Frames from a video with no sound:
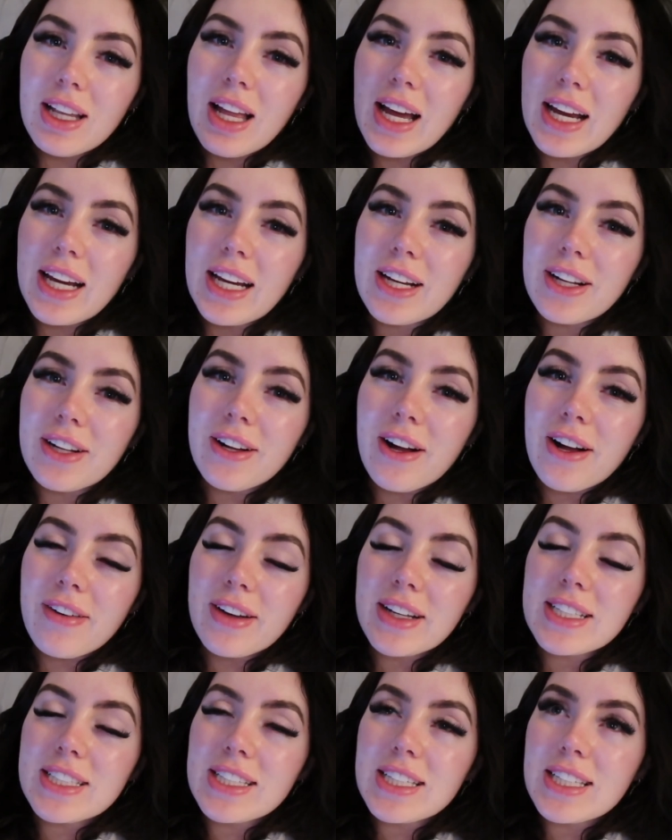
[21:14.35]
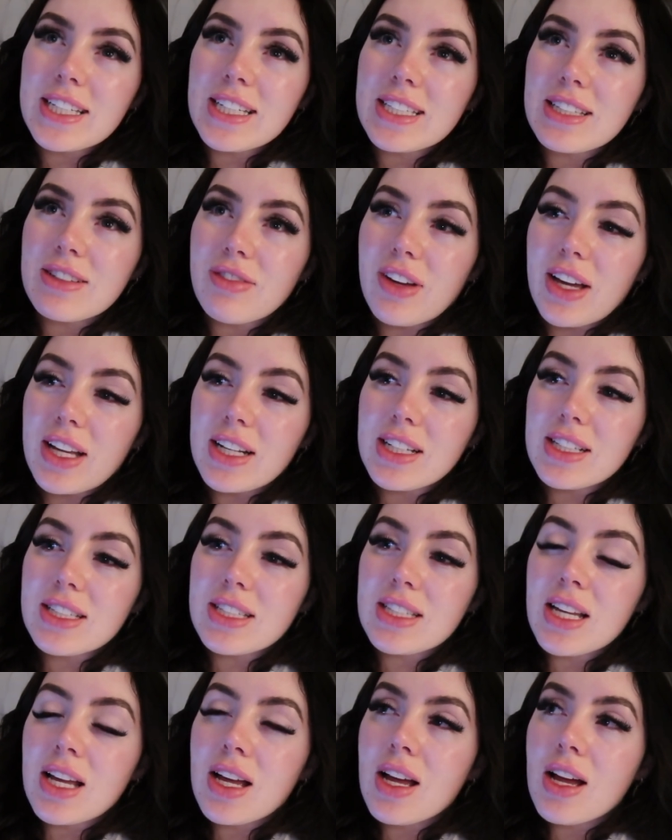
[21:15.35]
like going to these
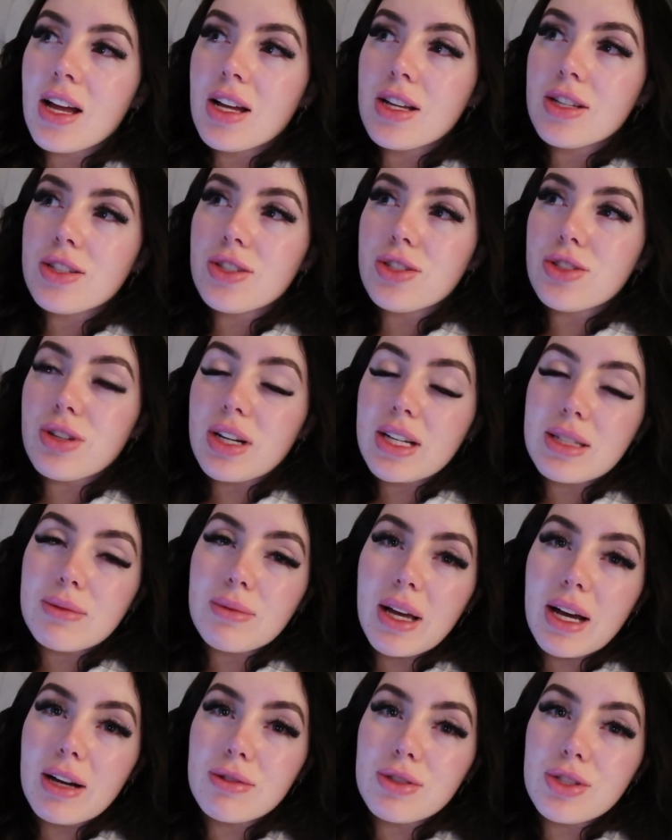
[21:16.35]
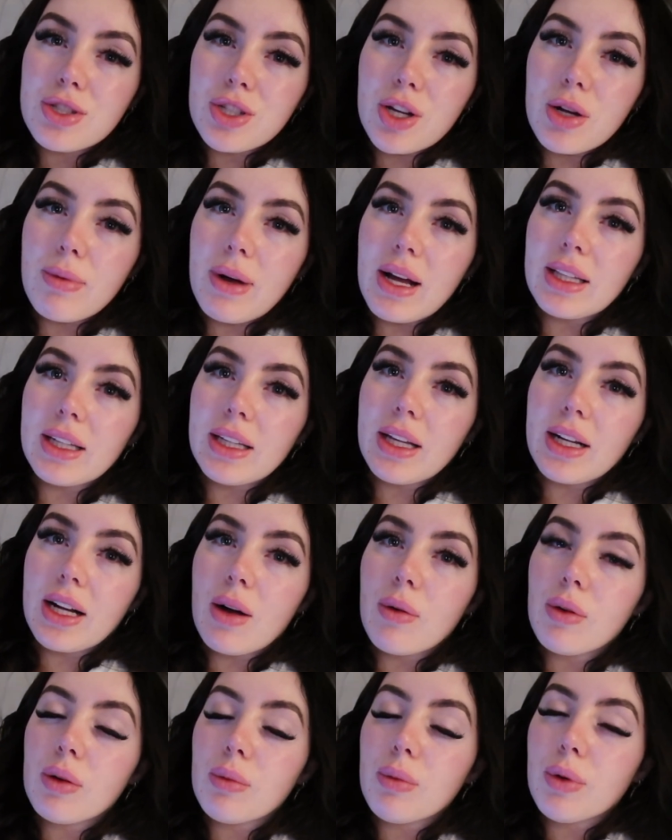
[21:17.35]
events stress me out so badly like
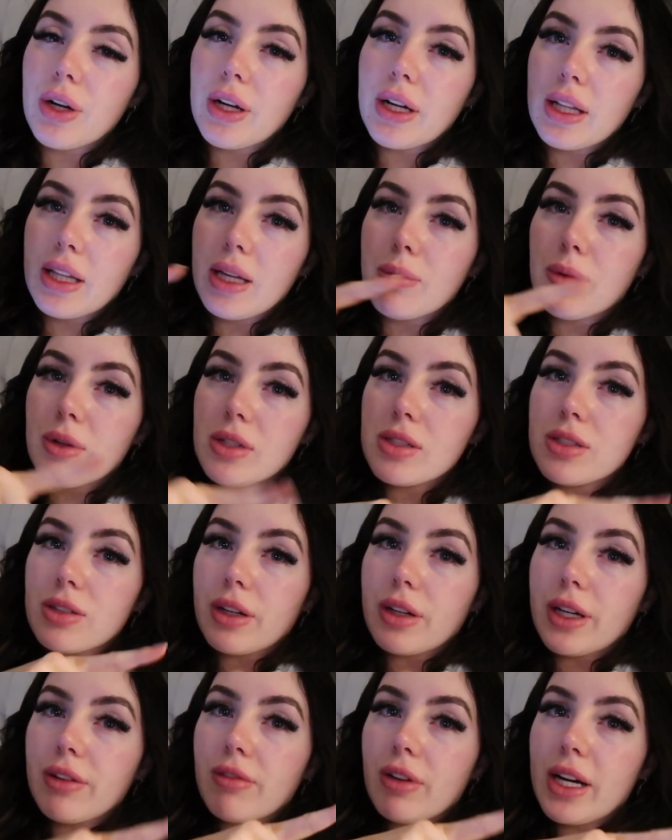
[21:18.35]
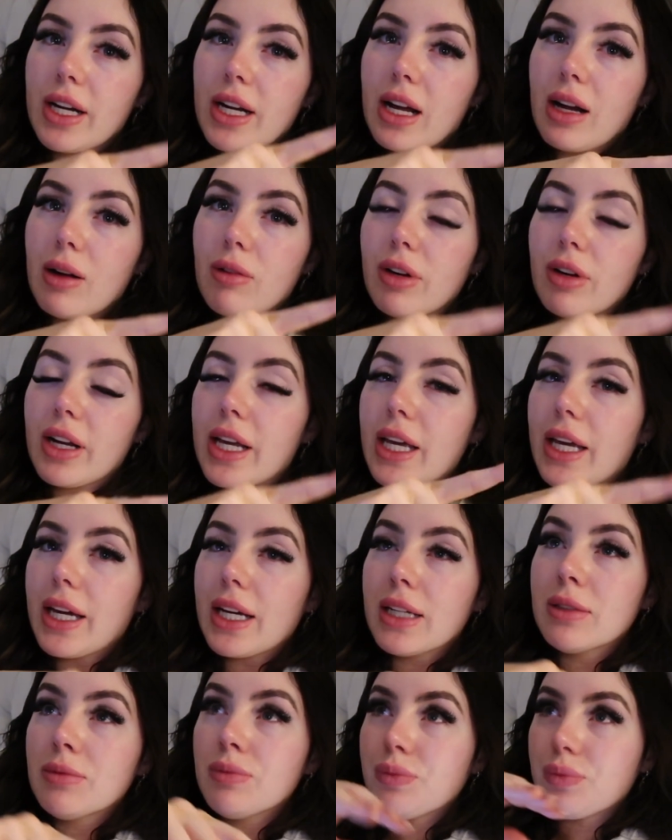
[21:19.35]
I will put a clip on screen right now right
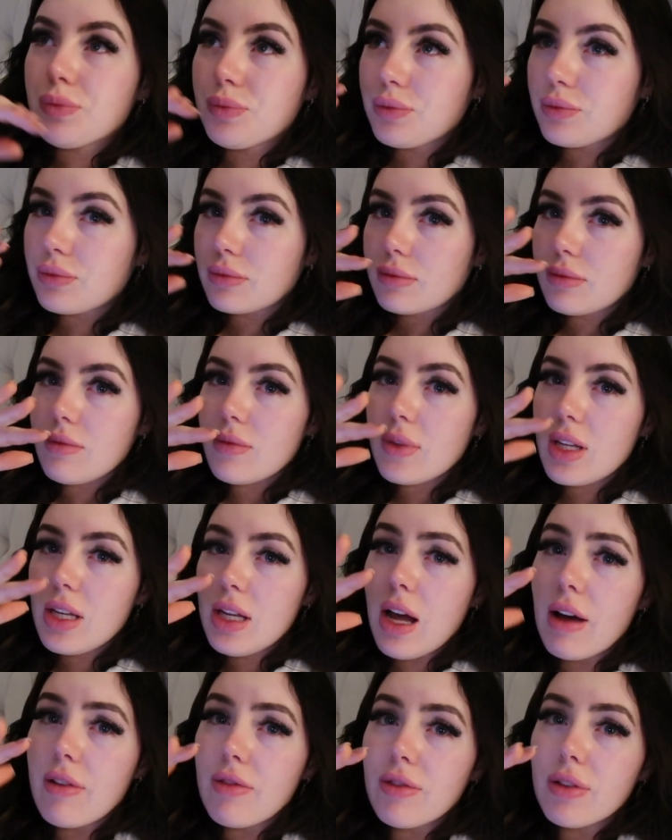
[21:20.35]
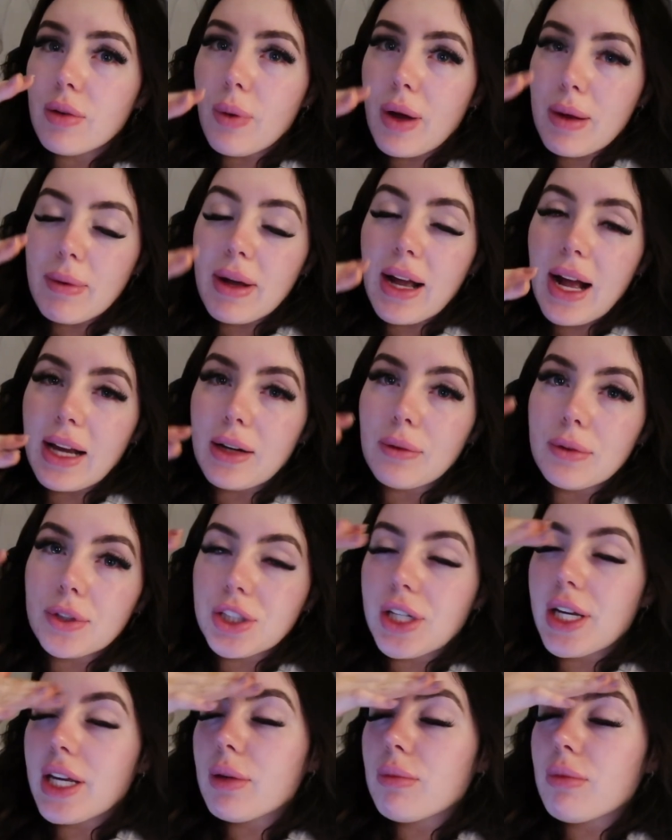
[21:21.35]
here of the way my hand was
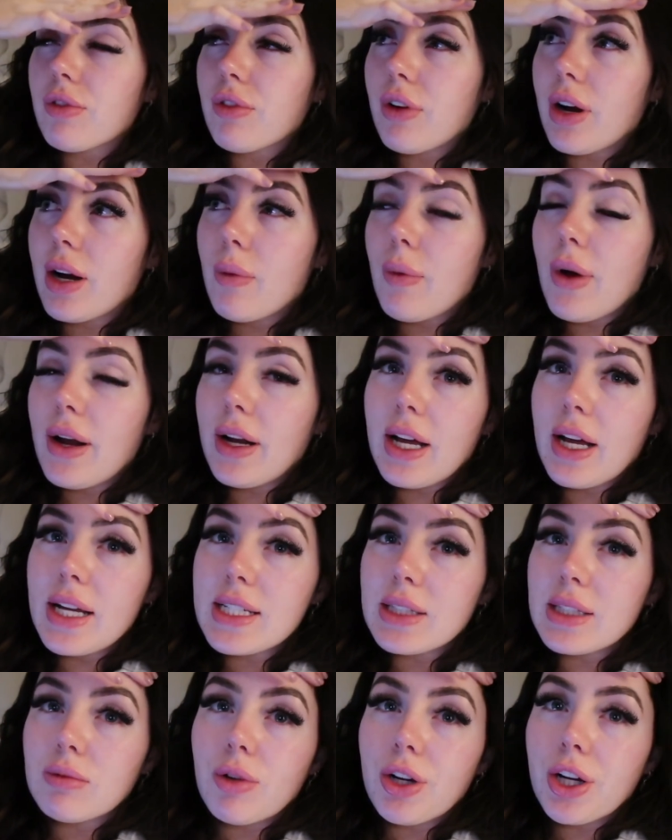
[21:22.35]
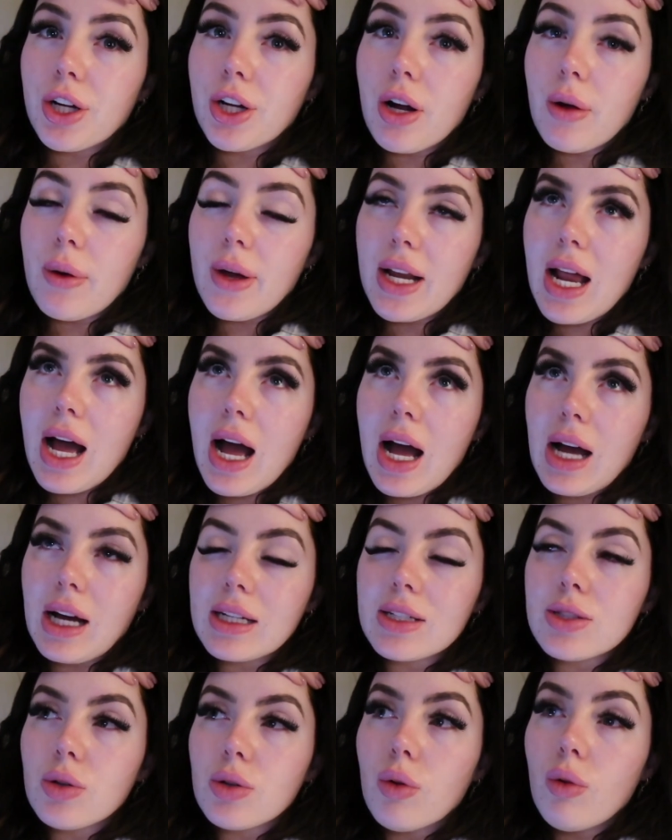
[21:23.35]
shaking before I went and I didn't want to go in
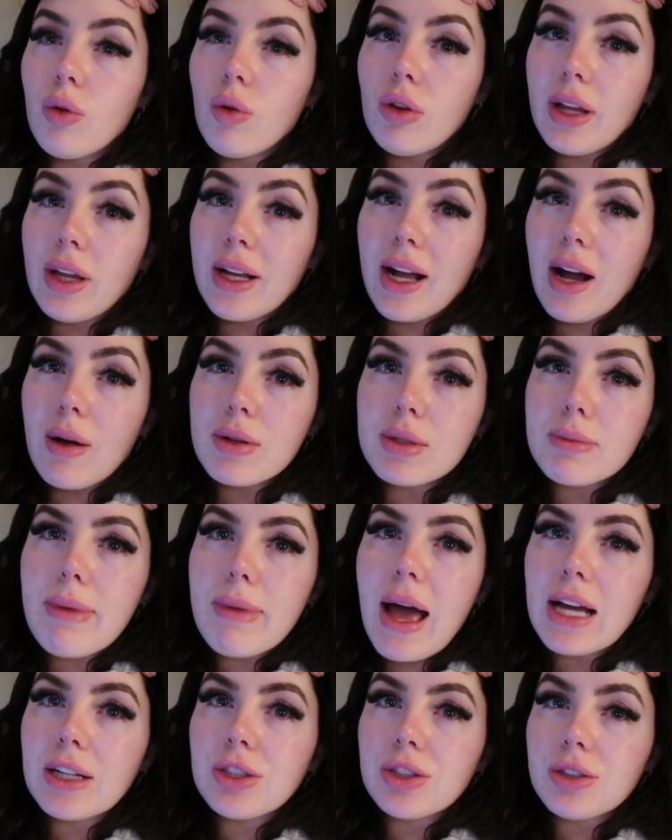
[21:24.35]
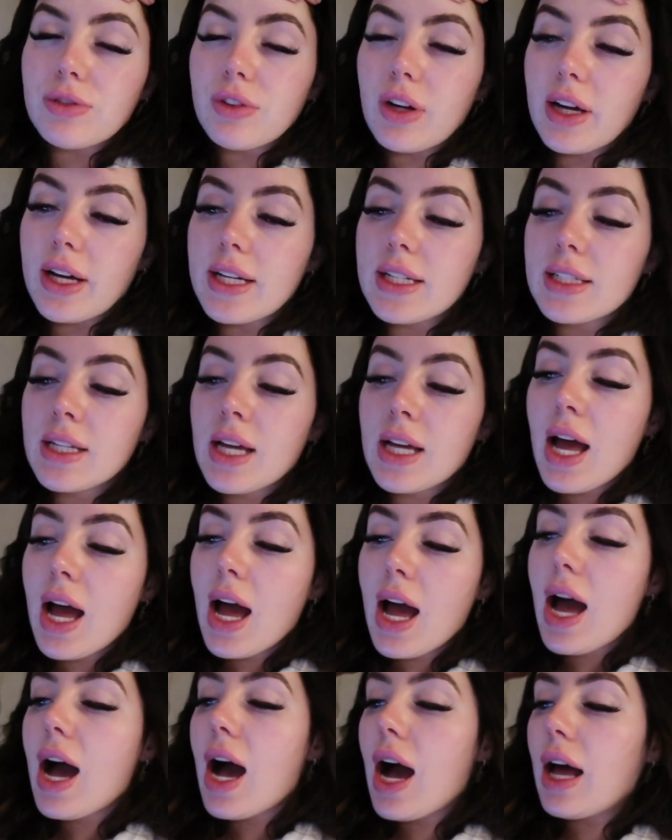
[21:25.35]
at all like I was petrified
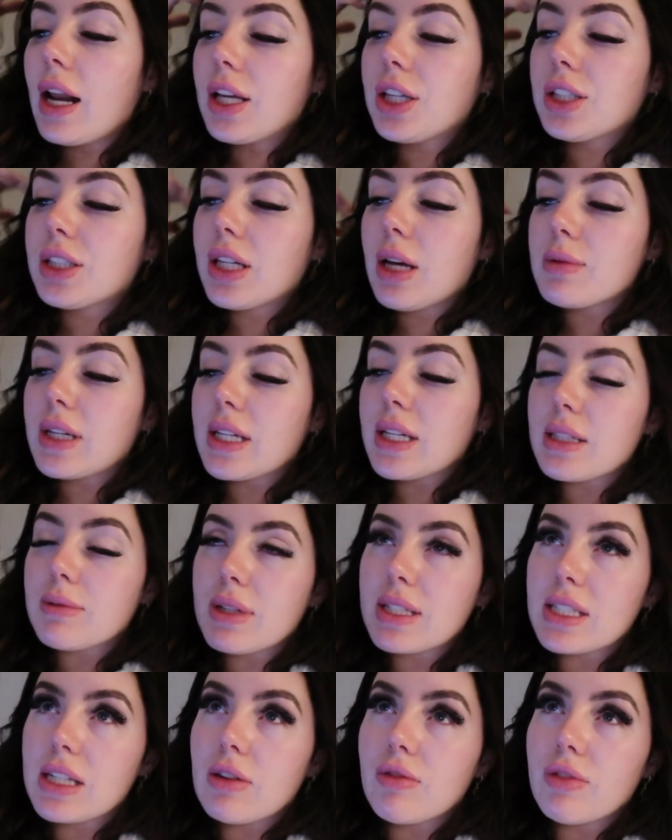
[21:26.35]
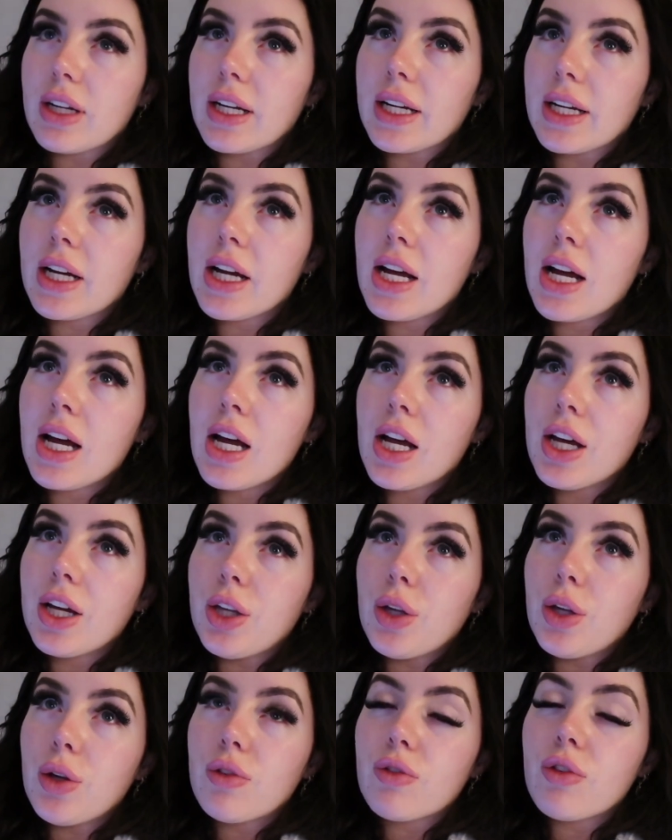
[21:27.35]
and I just kept saying to myself like
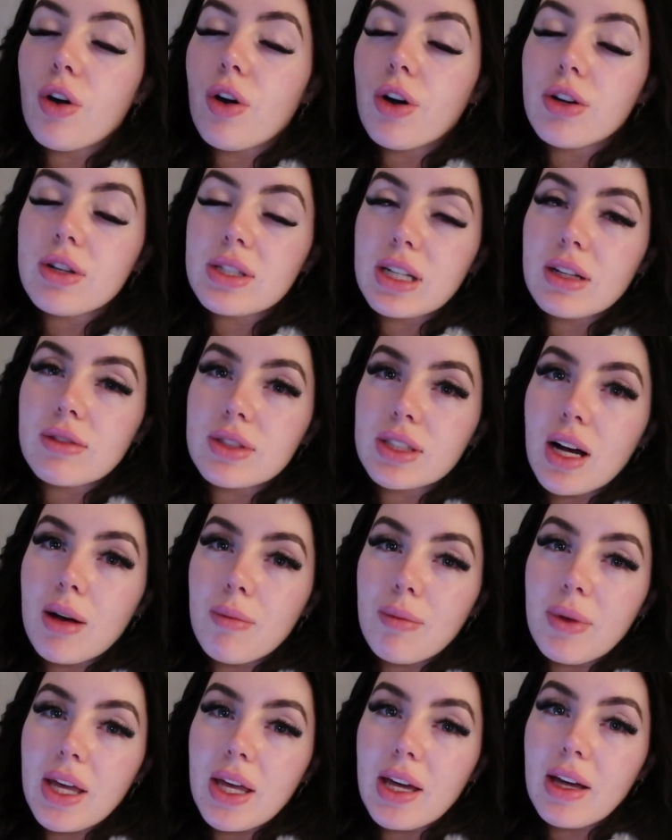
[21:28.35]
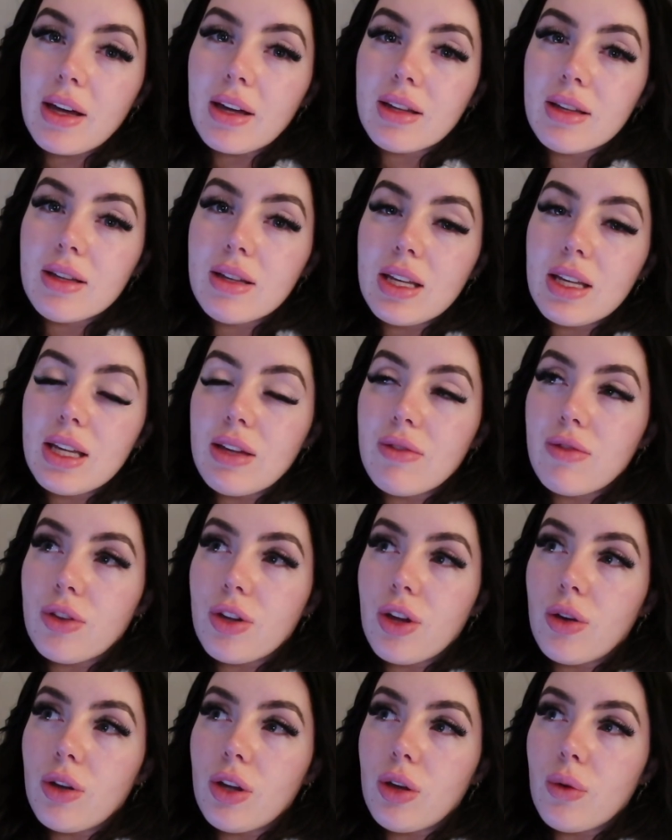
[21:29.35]
you've got yourself to come here even
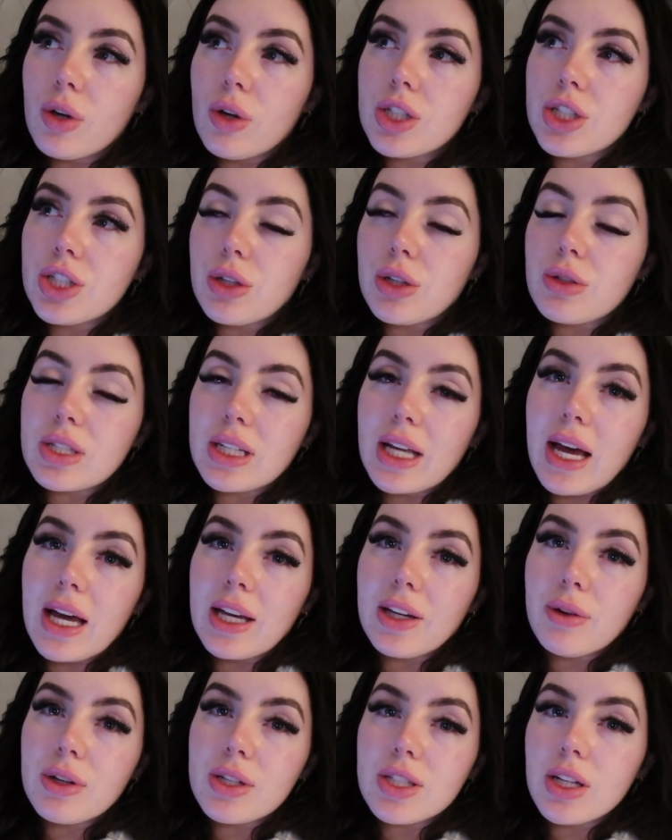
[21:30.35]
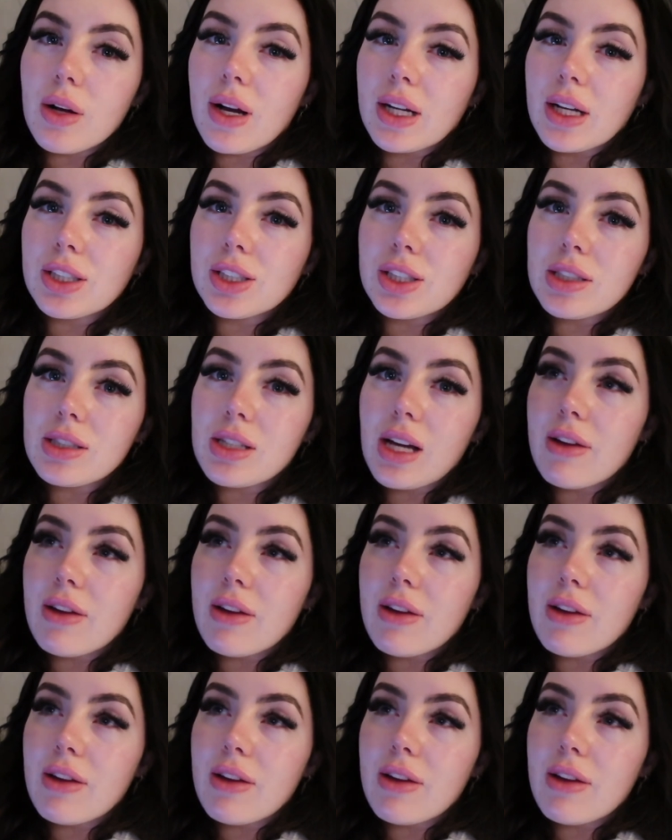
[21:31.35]
though you are so scared, you are so anxious.